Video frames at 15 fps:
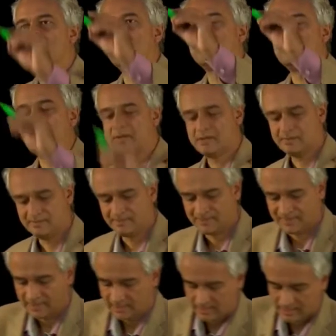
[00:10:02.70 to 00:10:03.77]
I'll put right here,
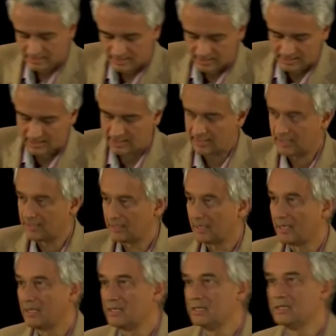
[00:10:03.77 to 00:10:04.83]
and
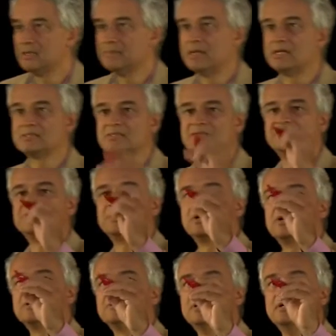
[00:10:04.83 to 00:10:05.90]
a positive
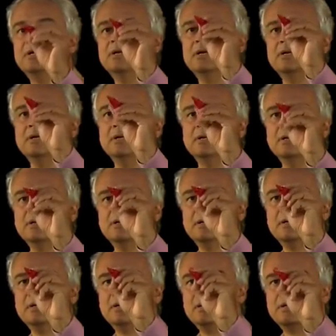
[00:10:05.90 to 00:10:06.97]
charge
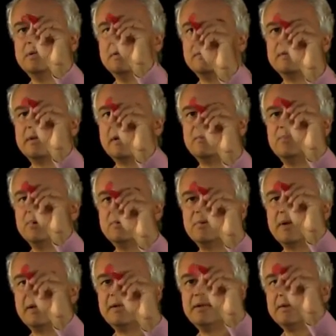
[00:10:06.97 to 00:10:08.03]
that I'll put
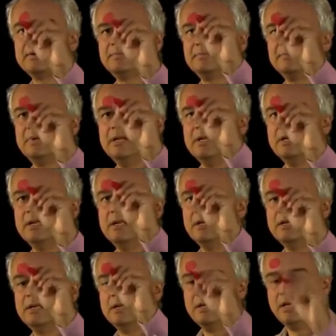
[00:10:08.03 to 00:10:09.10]
right here.
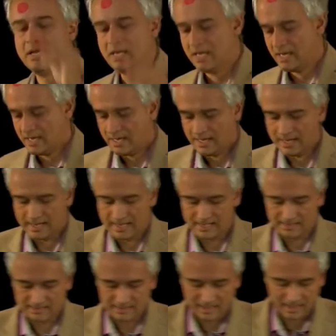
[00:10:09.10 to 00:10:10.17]

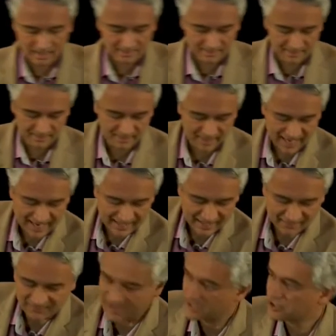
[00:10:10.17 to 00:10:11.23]
And by
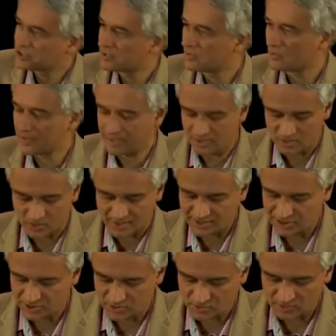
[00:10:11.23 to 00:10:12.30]
convention, we are
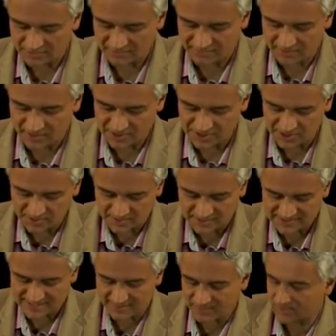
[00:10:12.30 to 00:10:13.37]
going to refer to
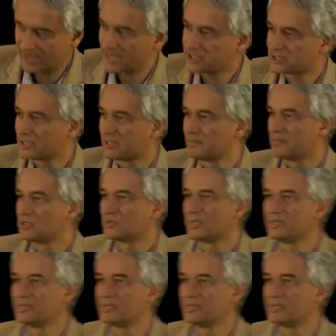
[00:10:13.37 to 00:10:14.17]
the separation